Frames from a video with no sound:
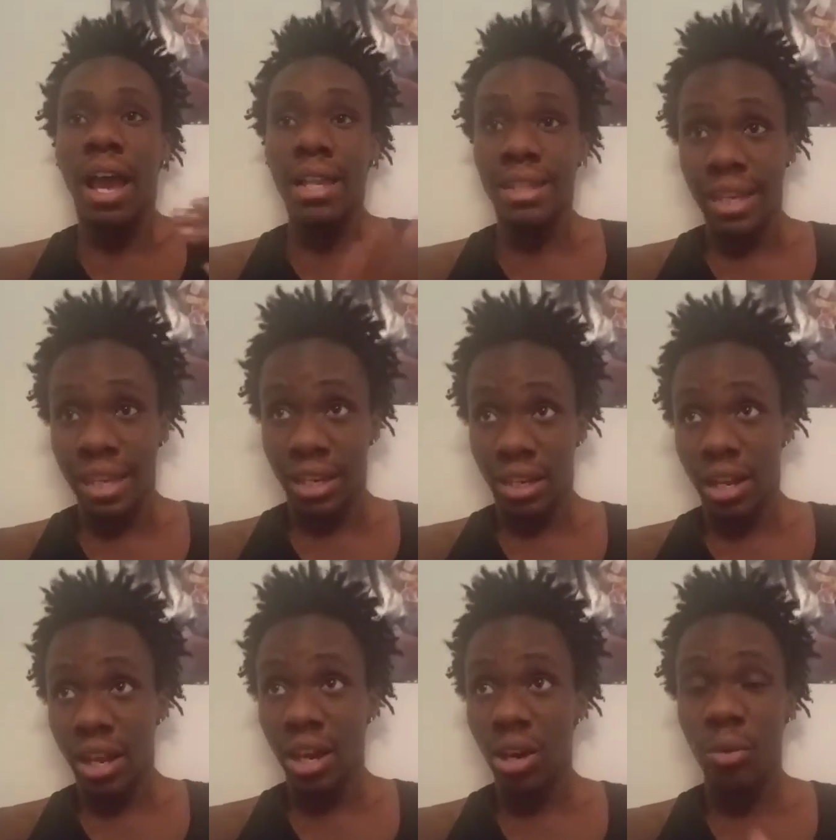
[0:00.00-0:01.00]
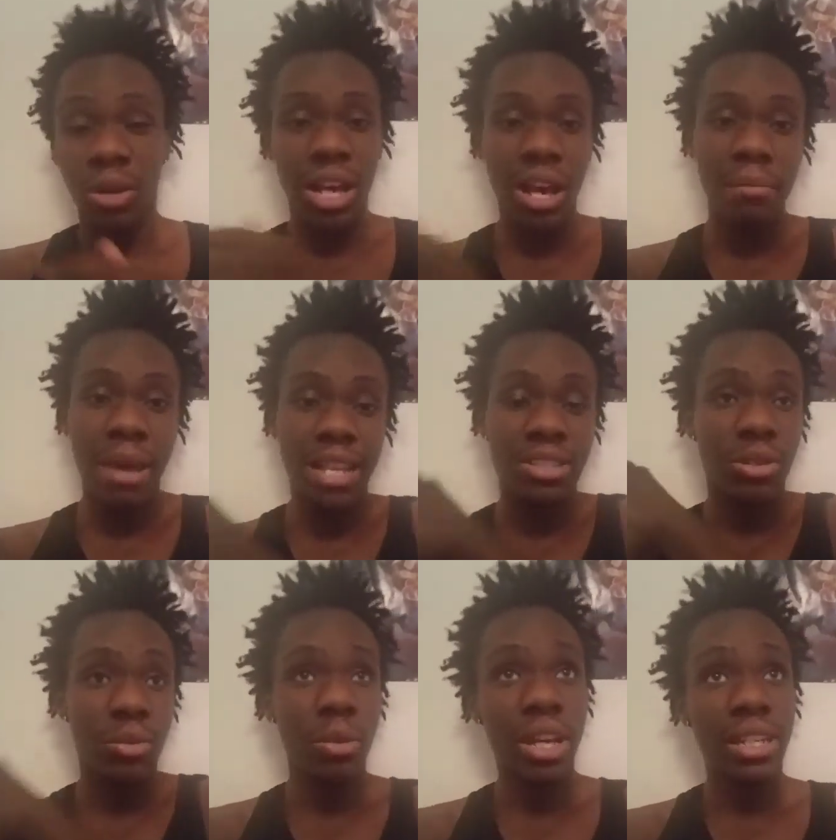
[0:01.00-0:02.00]
And then we cut back
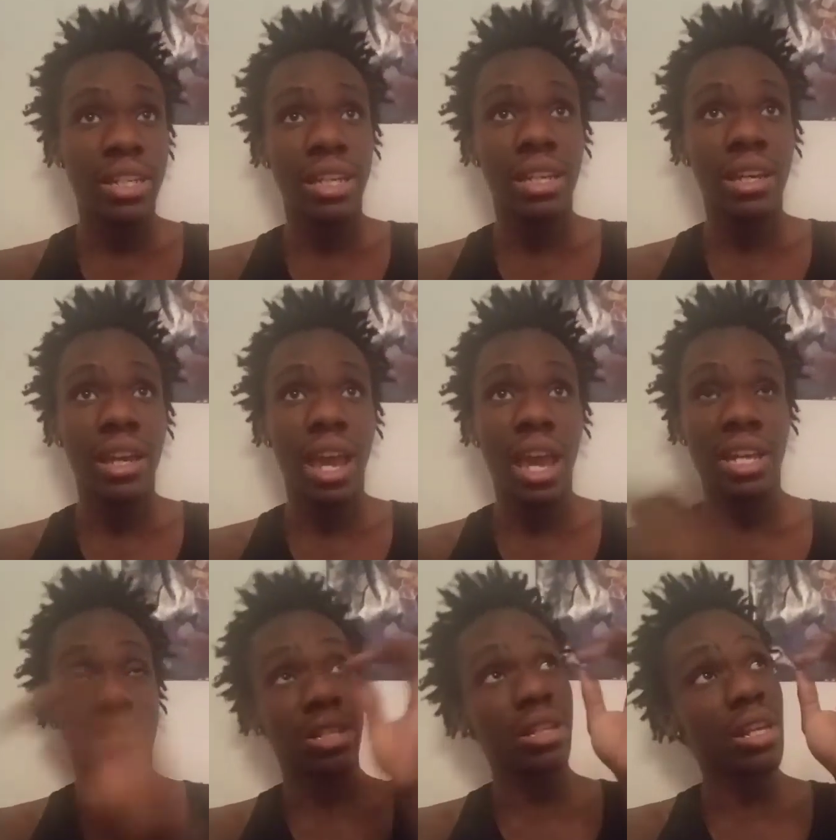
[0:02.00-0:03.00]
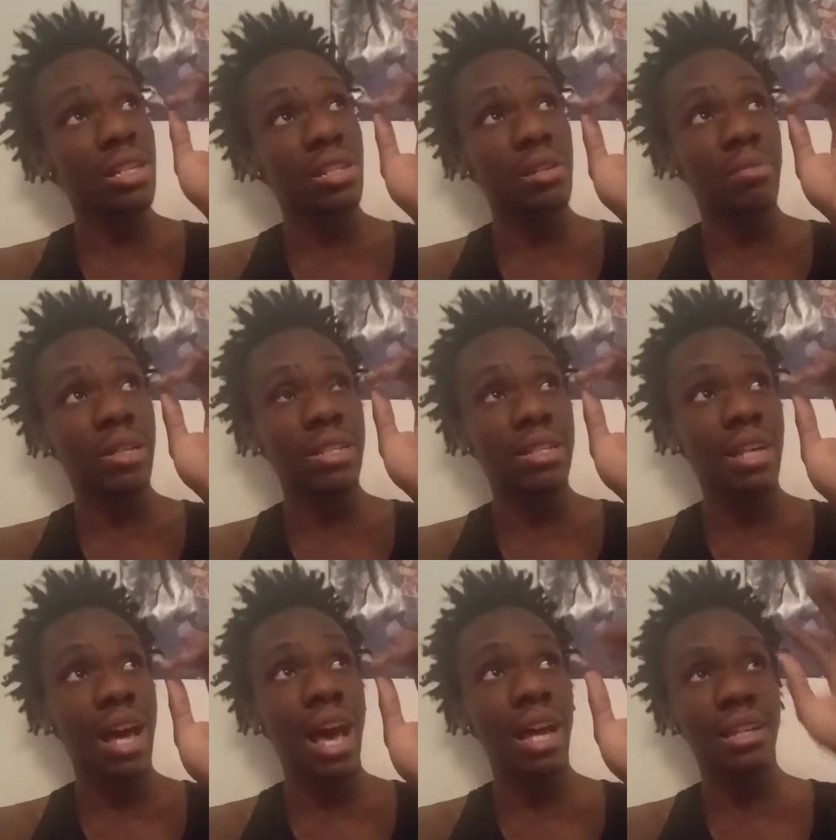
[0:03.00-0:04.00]
to Wendy and she looks up in the
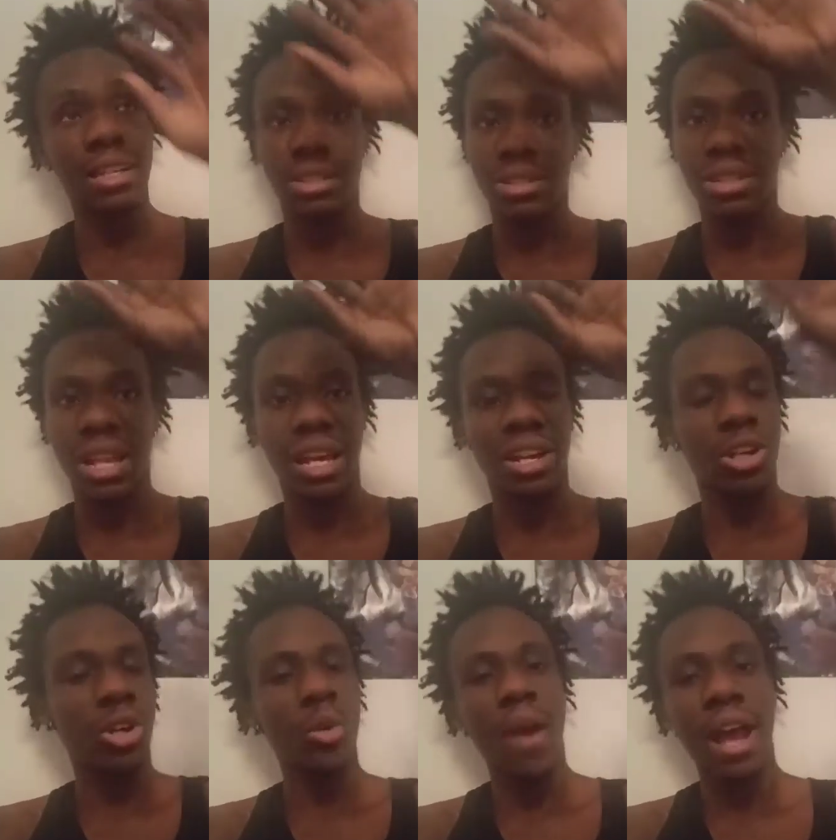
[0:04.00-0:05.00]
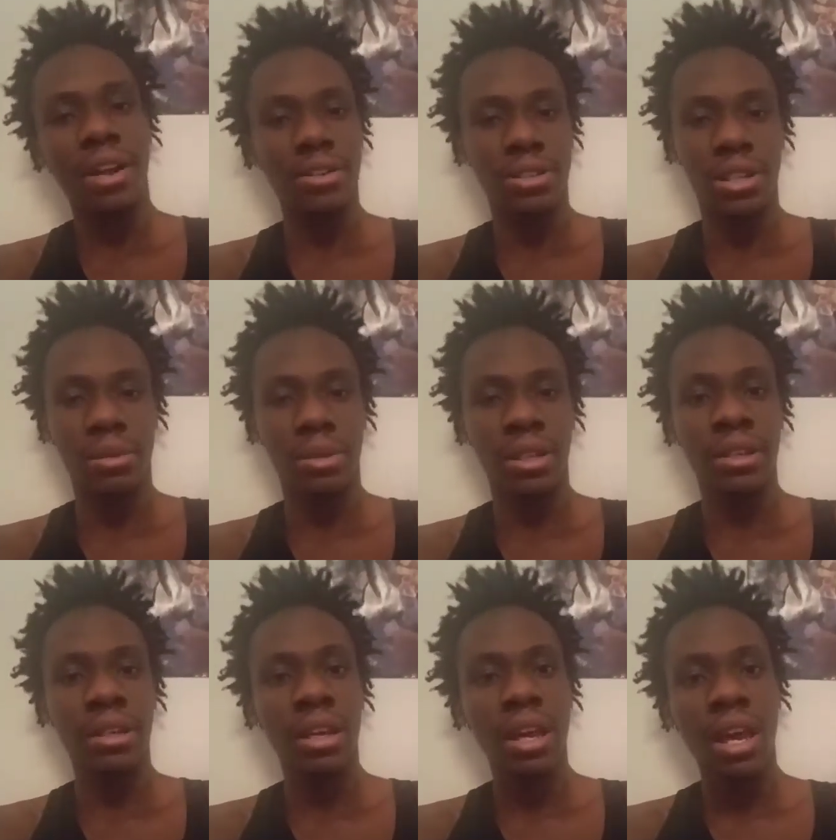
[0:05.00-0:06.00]
sky and there's like a crack or something.
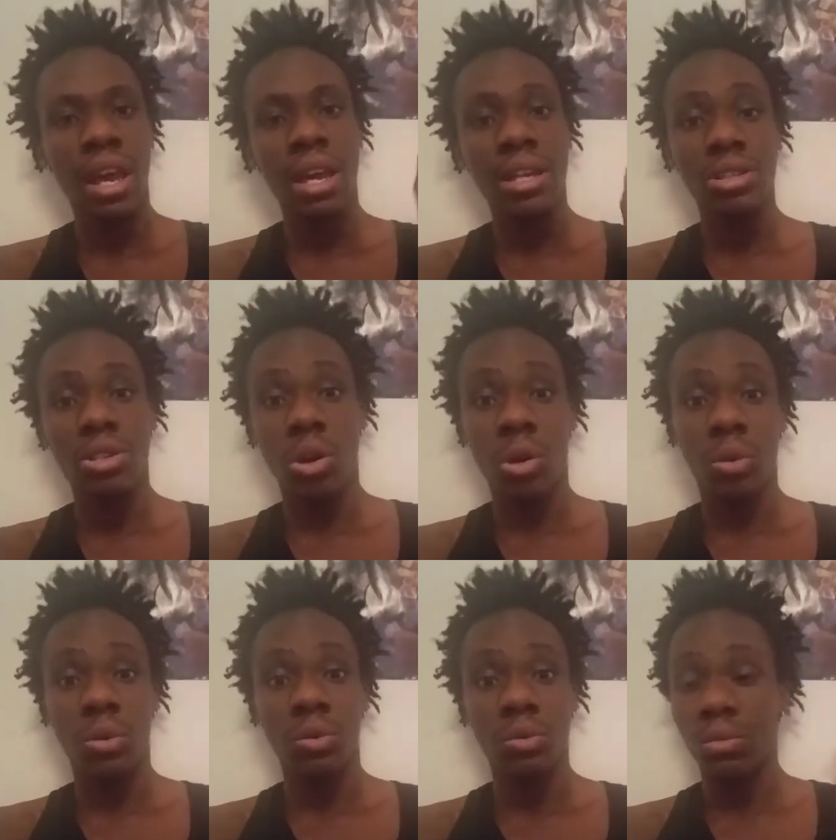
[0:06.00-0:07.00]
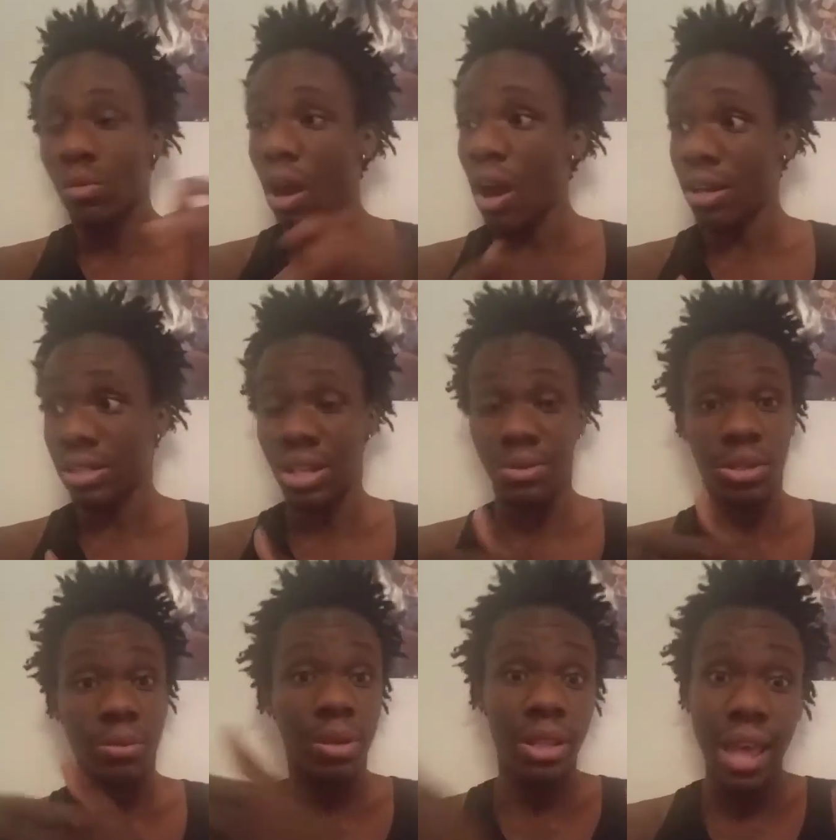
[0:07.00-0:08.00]
So our
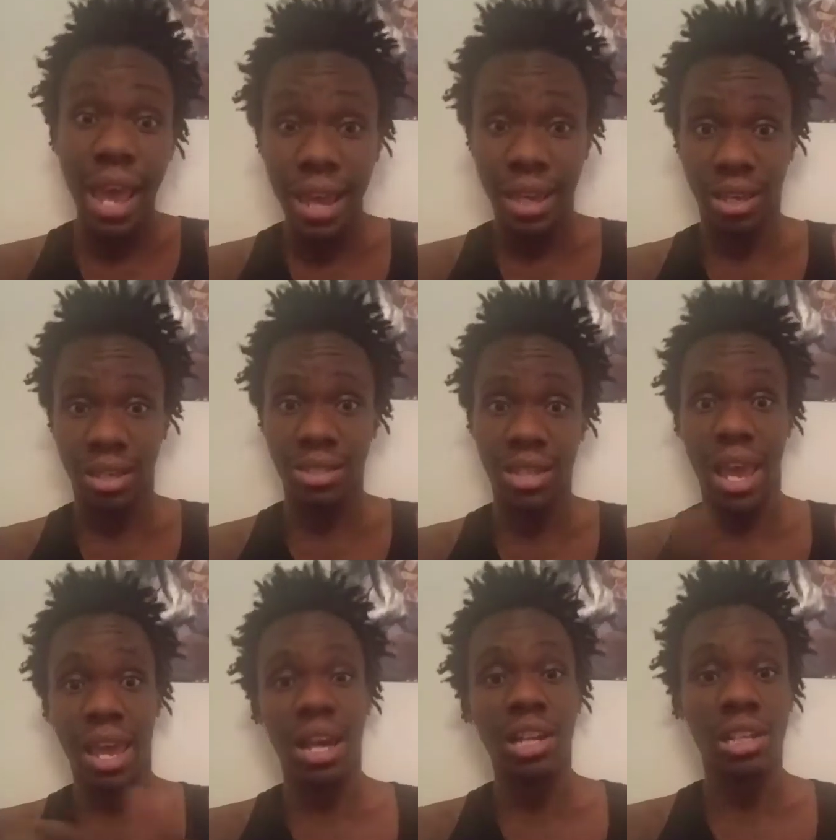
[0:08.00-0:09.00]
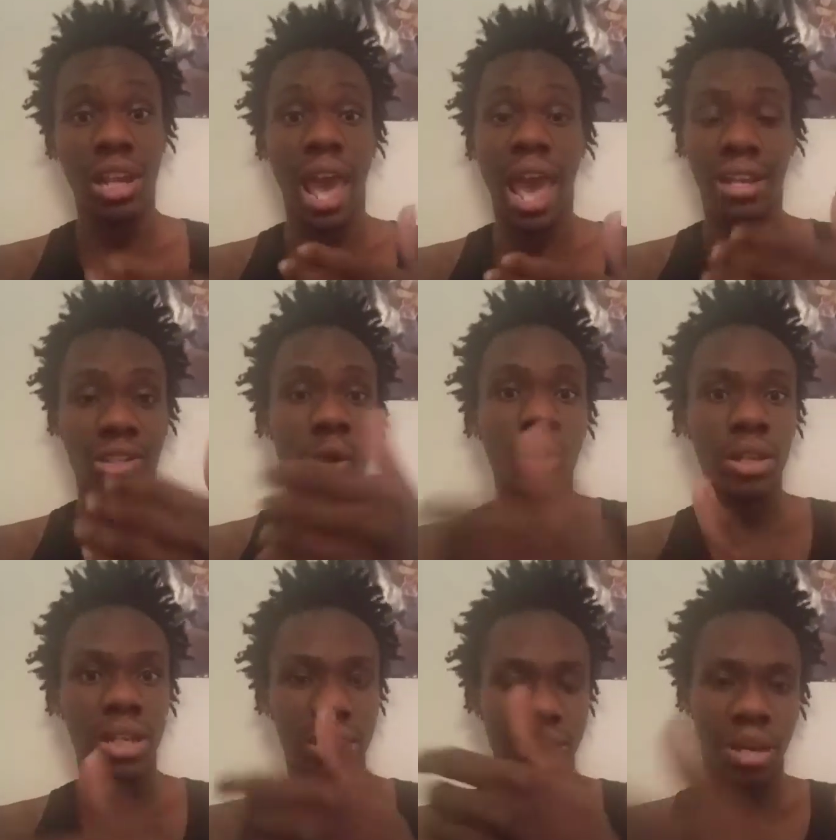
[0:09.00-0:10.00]
assumption with that is that
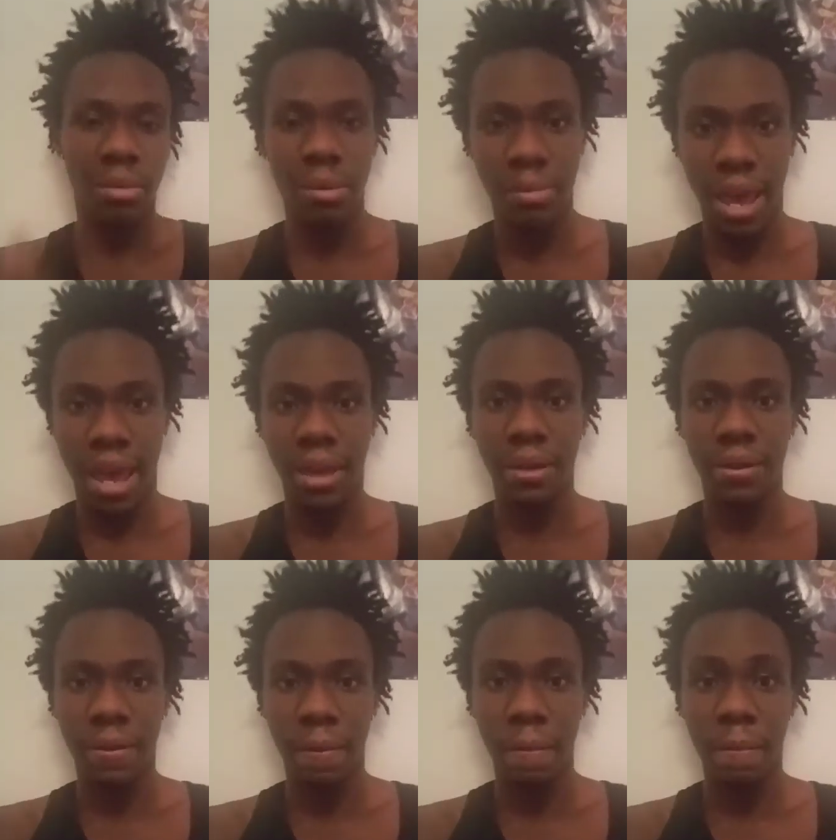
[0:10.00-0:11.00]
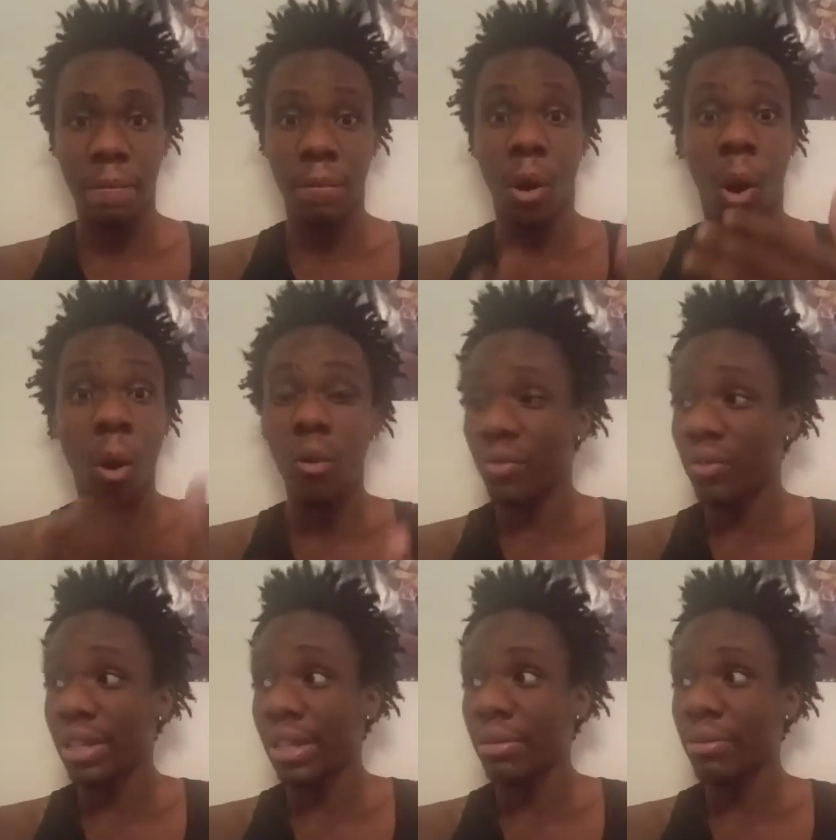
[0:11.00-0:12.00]
Acnologia is coming back,
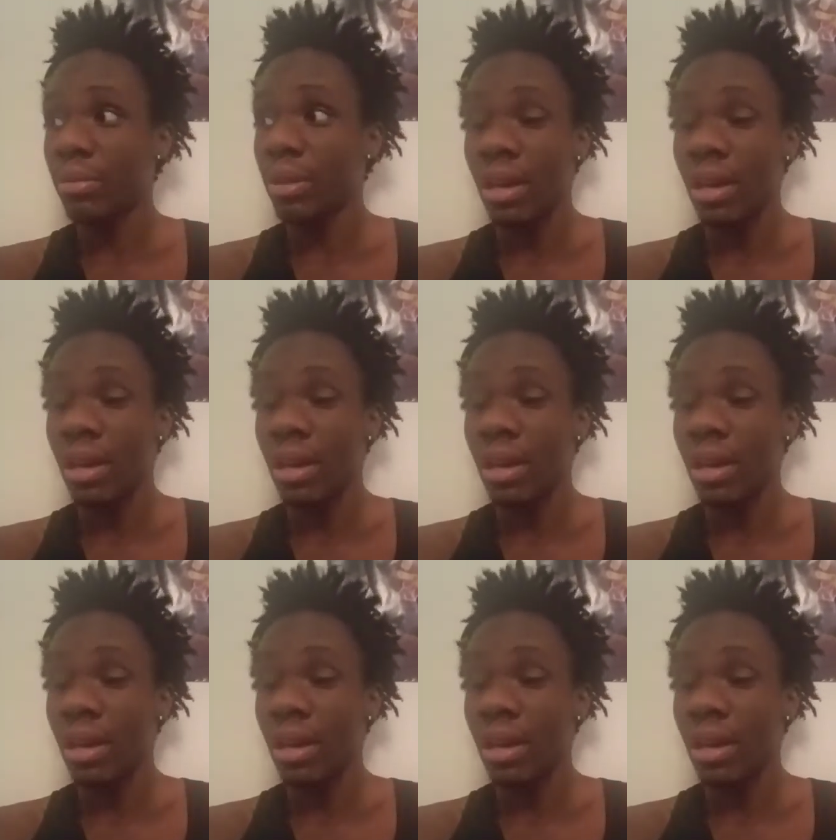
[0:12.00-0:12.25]
hopefully